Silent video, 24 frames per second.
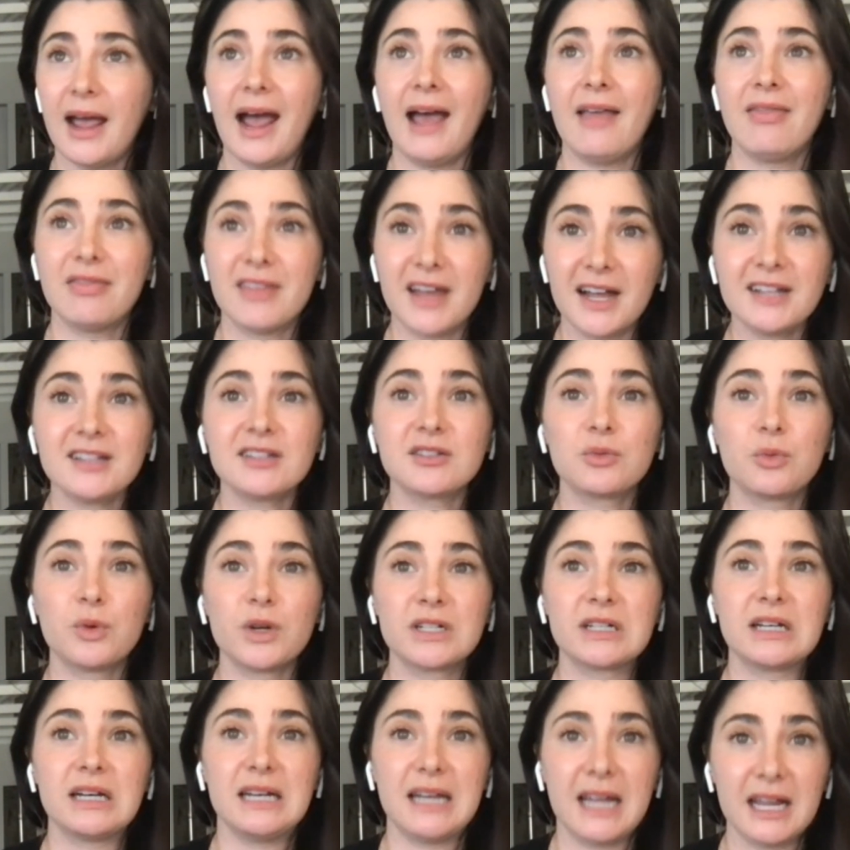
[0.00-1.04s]
and that's
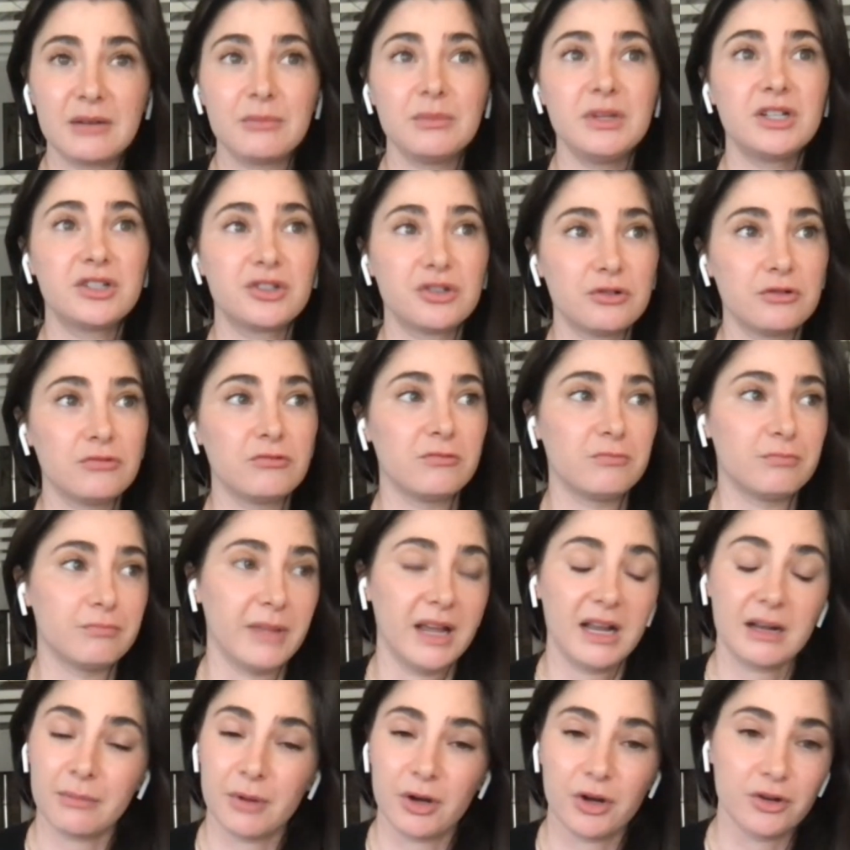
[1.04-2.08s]
what led me to
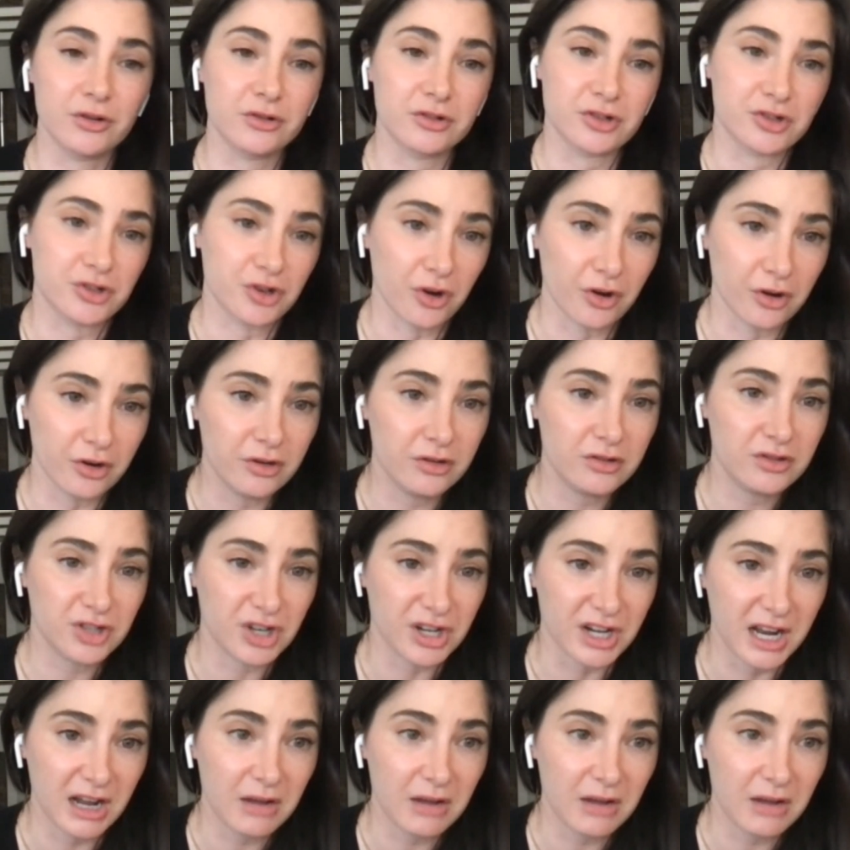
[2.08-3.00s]
make my own show chin